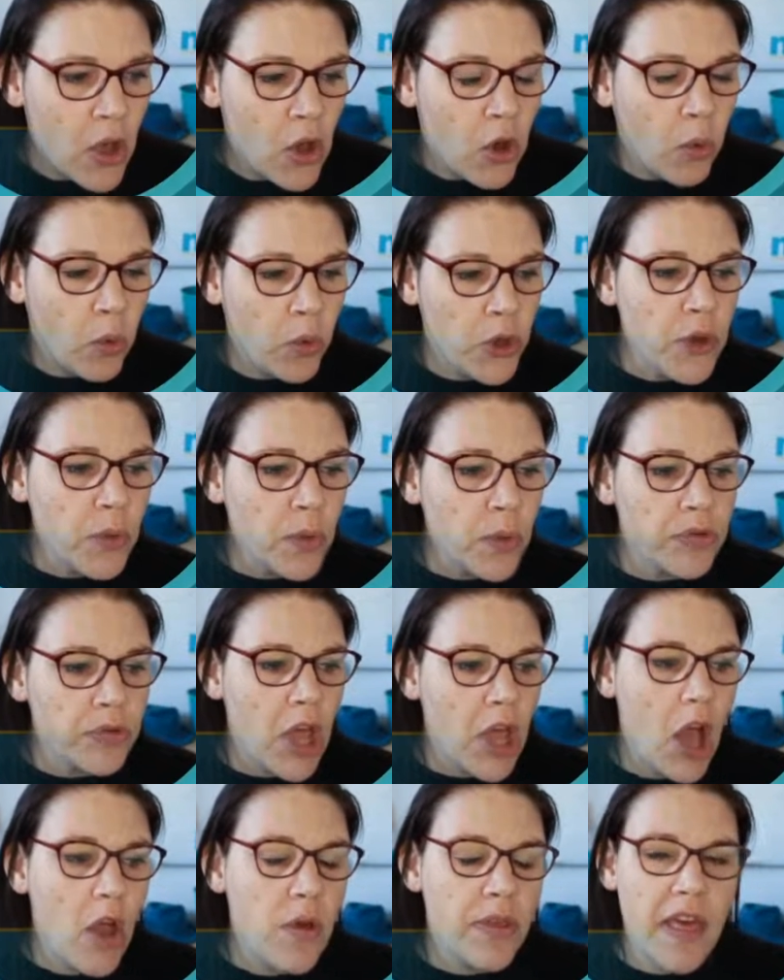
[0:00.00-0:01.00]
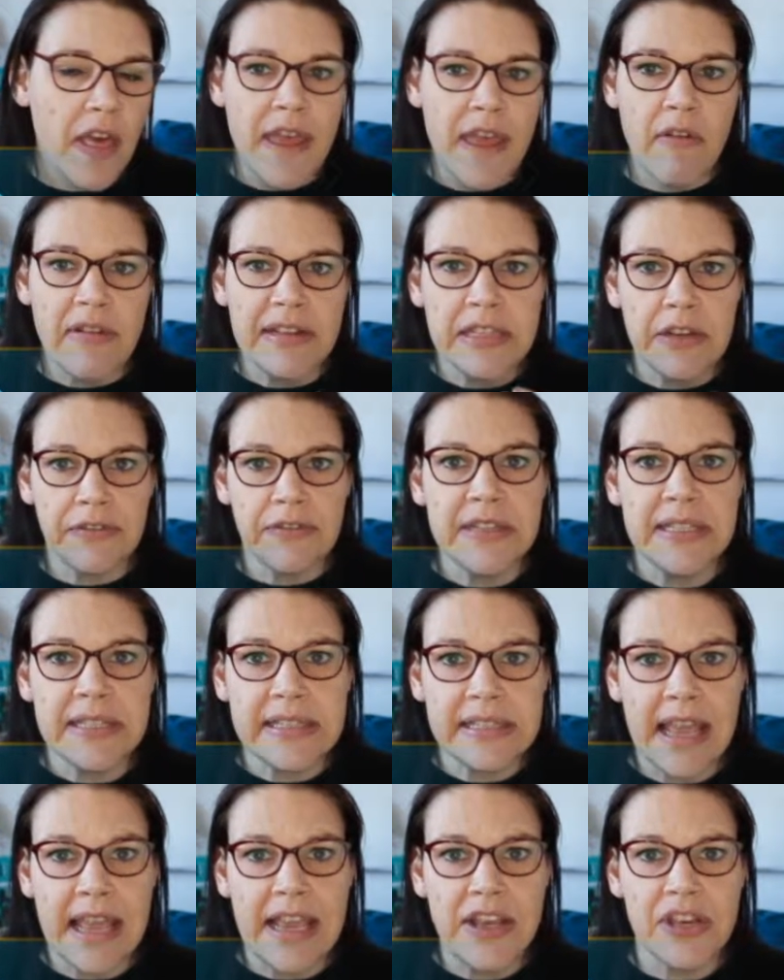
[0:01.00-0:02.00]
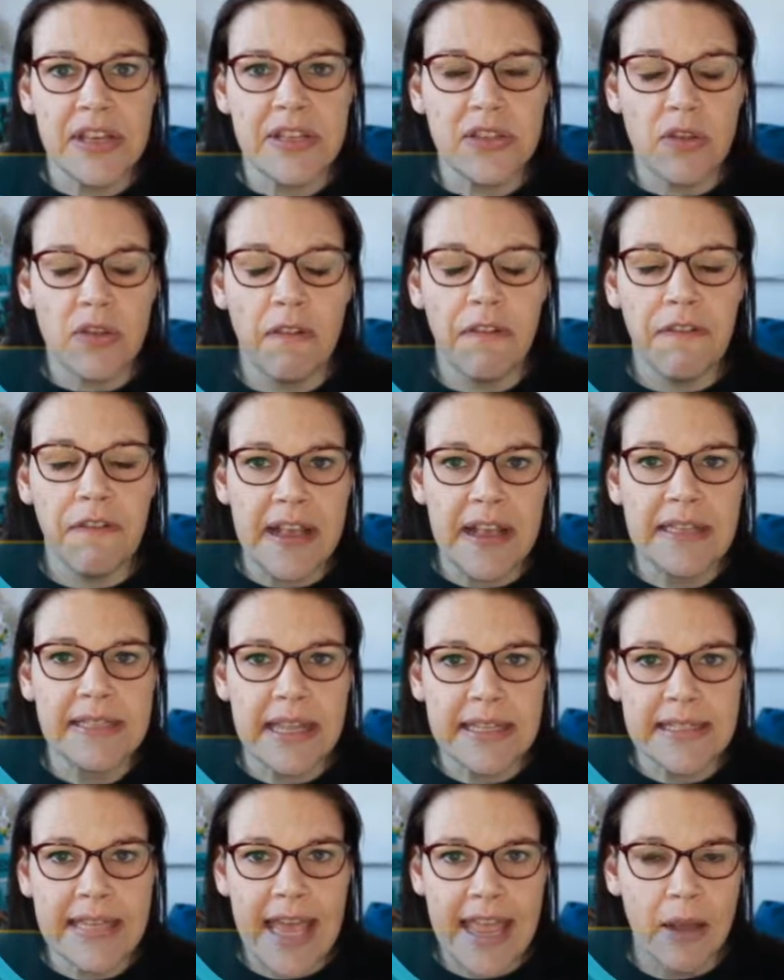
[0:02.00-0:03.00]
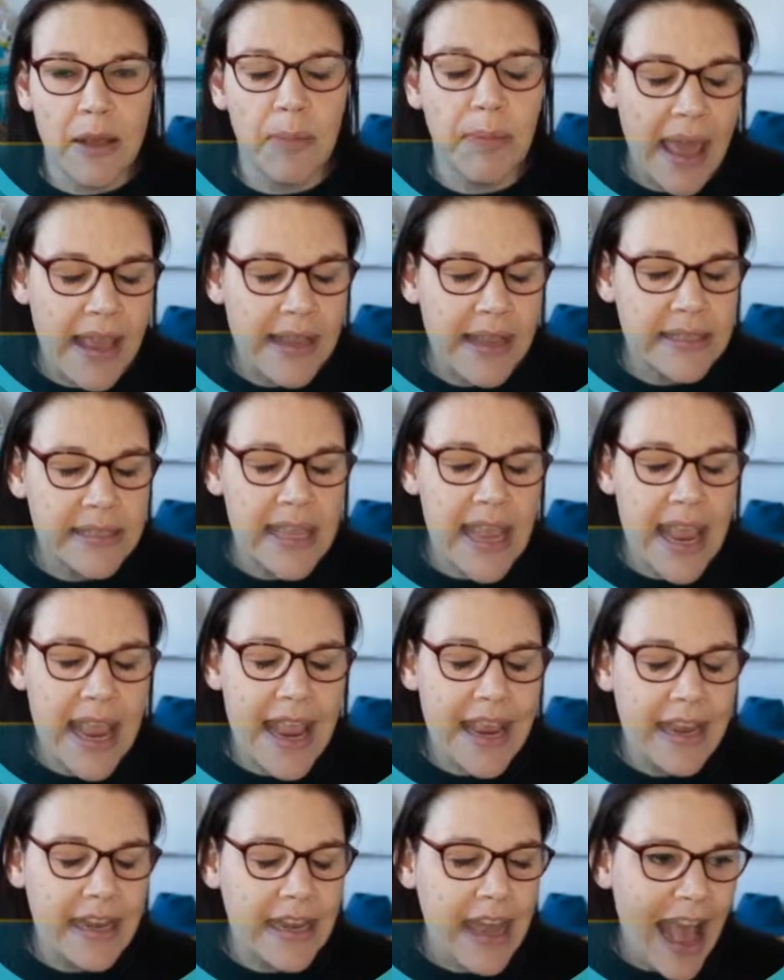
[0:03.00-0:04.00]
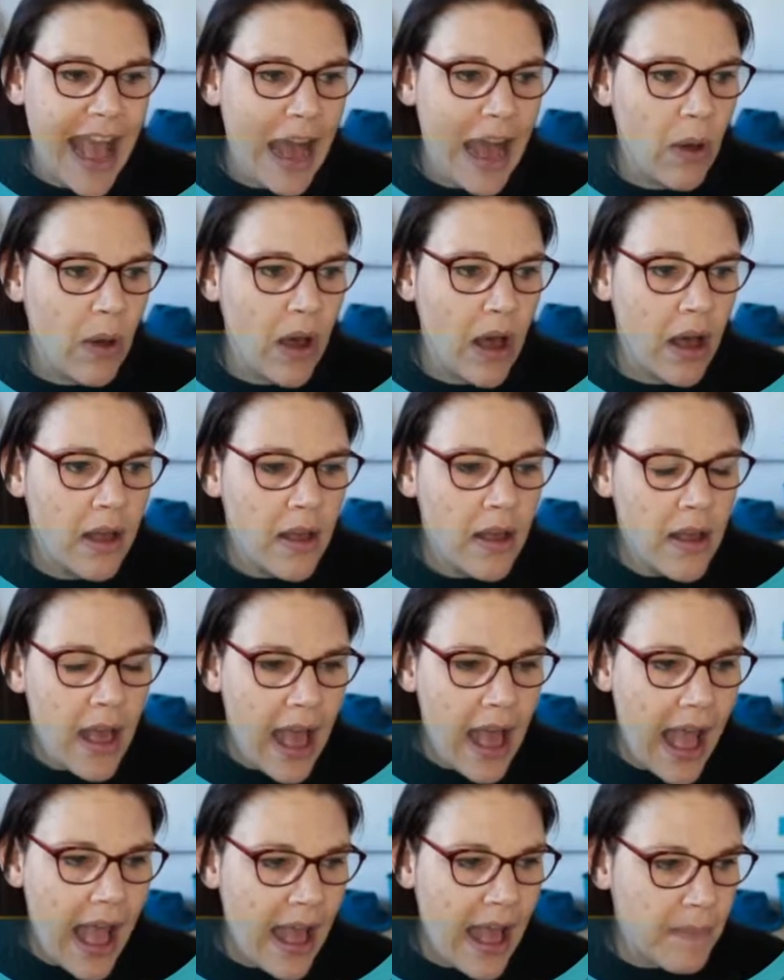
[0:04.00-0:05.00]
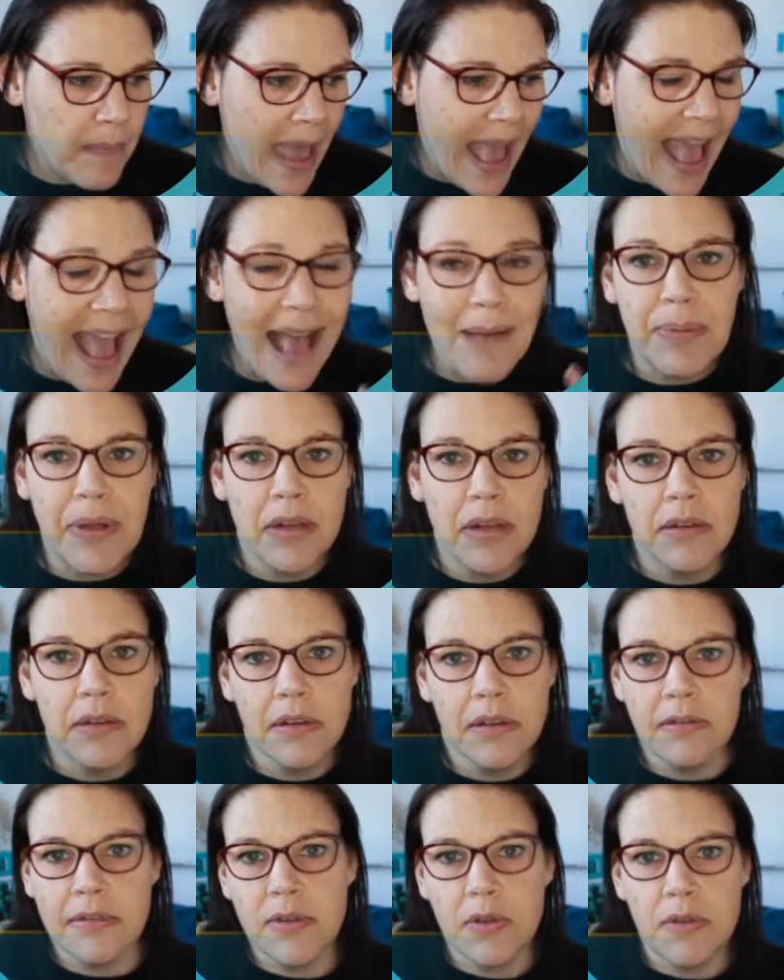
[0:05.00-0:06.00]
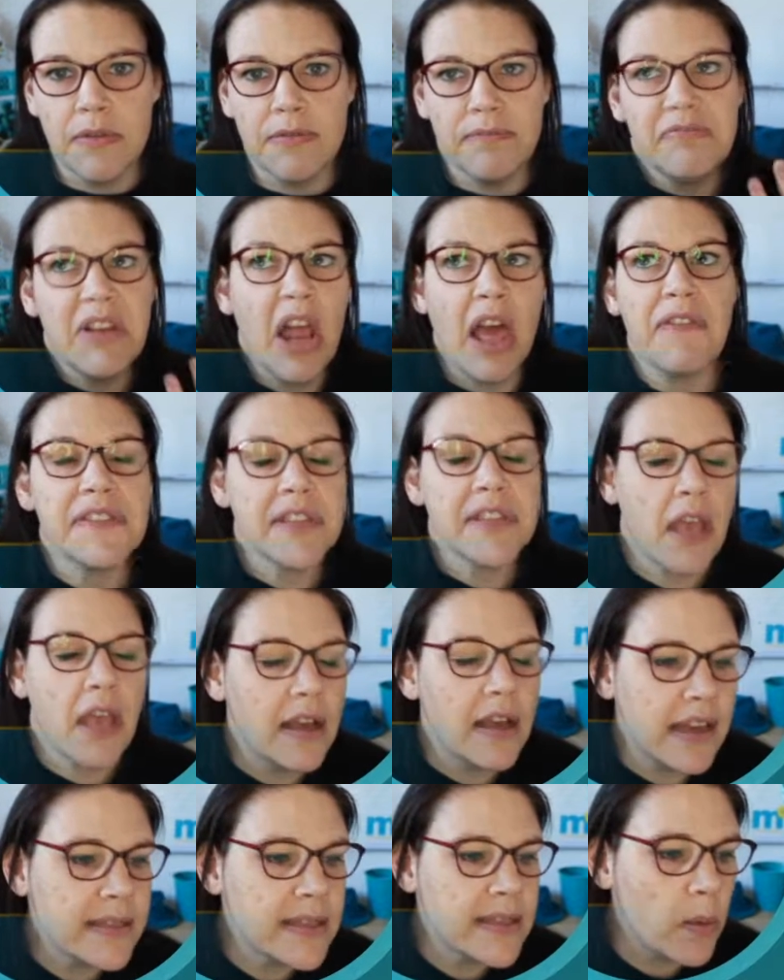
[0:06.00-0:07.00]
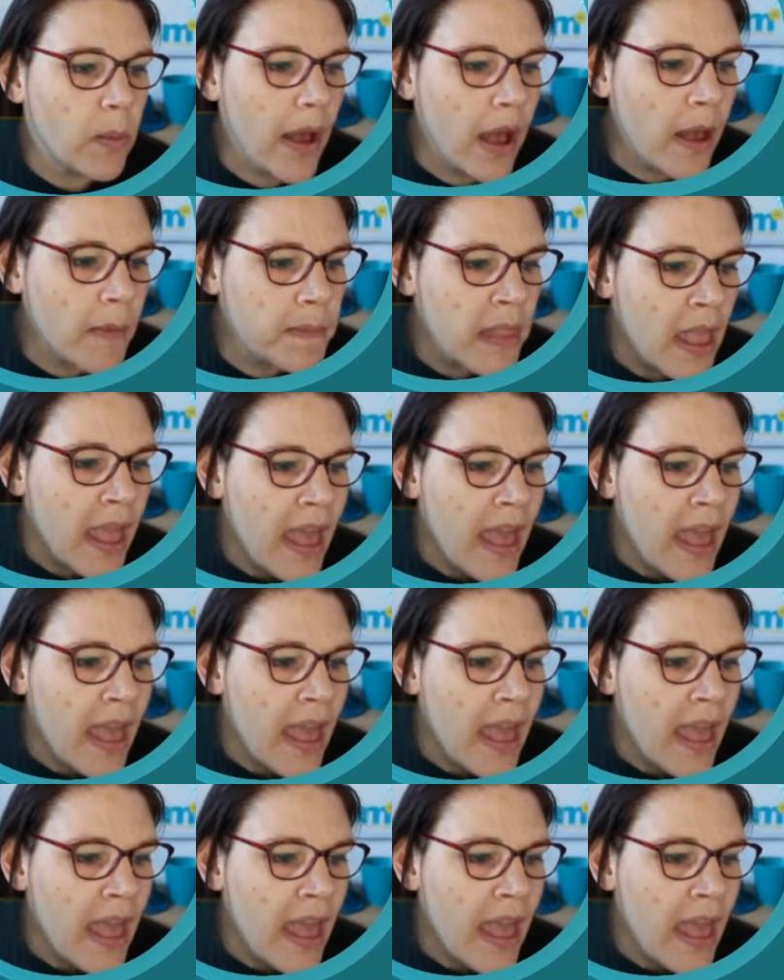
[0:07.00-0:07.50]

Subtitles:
you will know that there are different stages of things that take place in our app sort of life cycle, as it were,